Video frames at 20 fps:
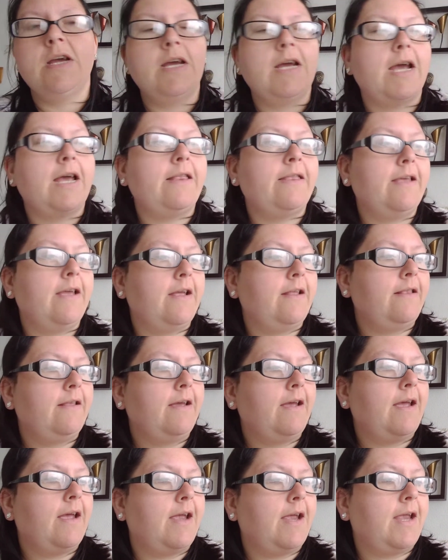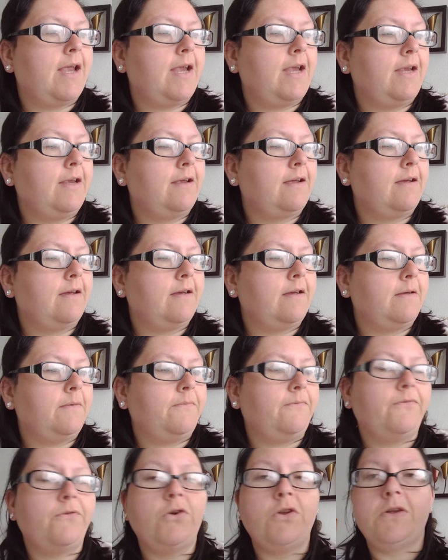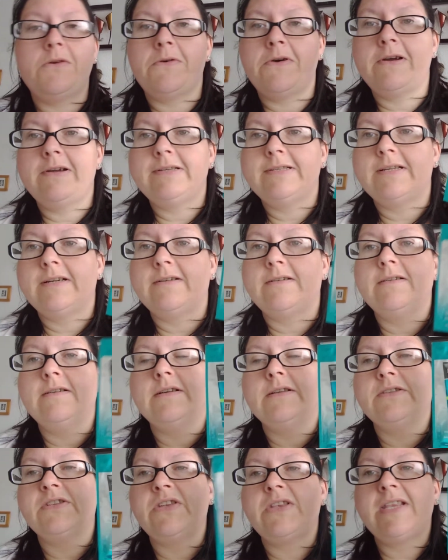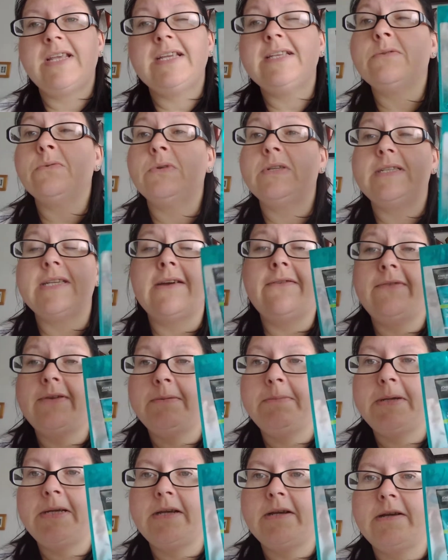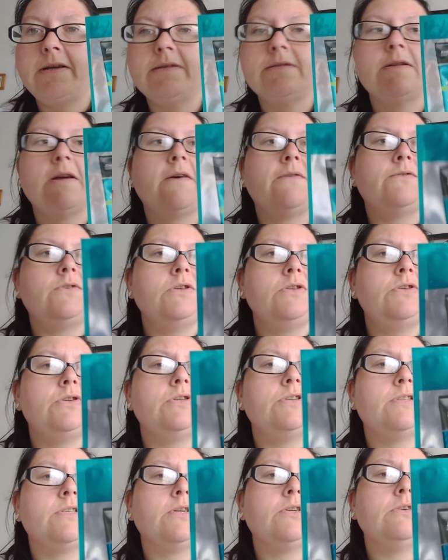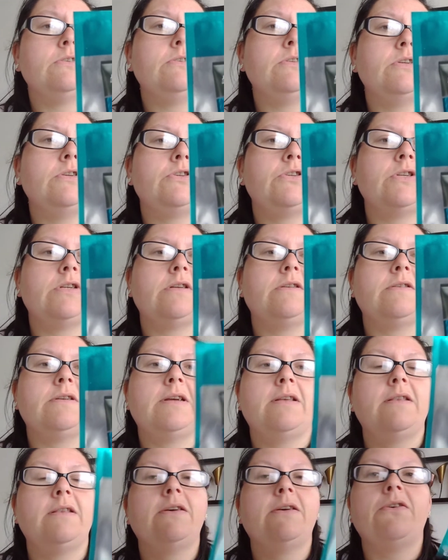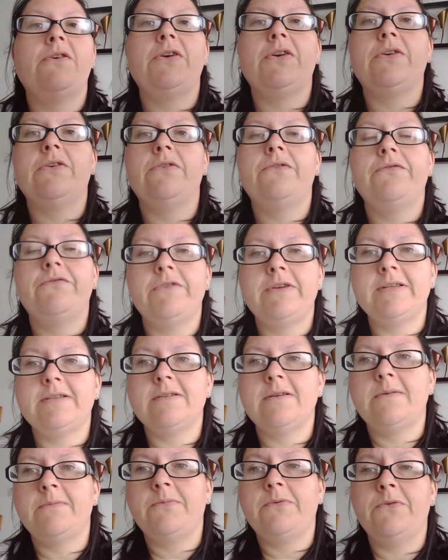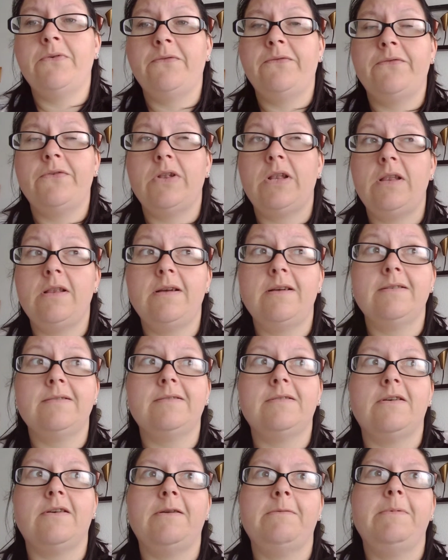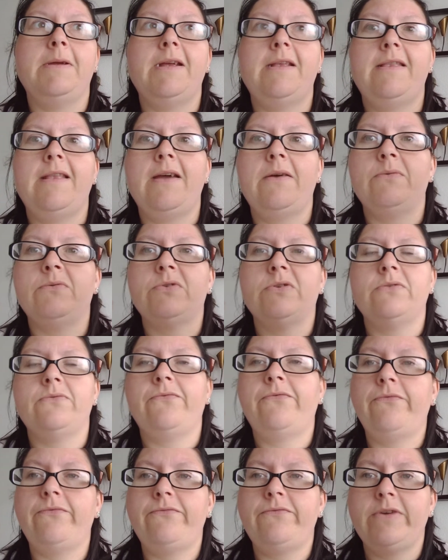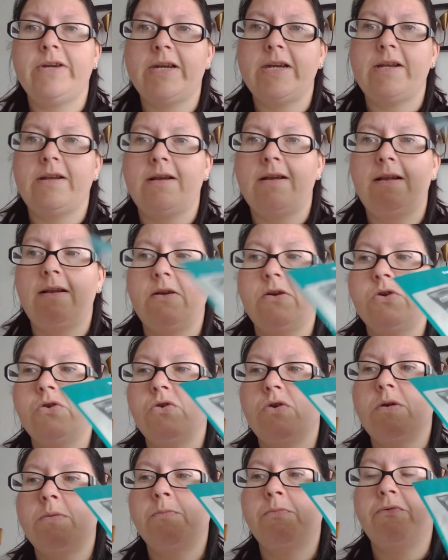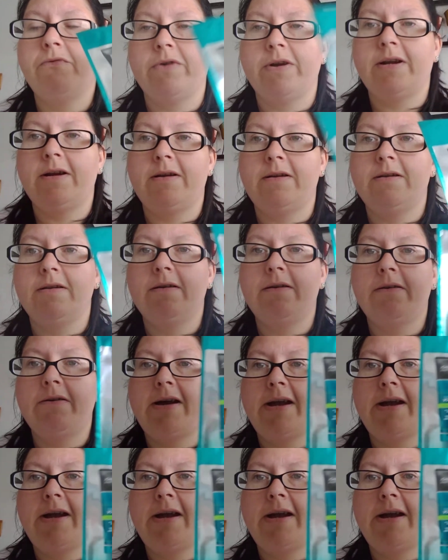and then a volumizer. So these will definitely be used. I've just used a conditioner that I got a free sample of last time, and that was friggin' brilliant. I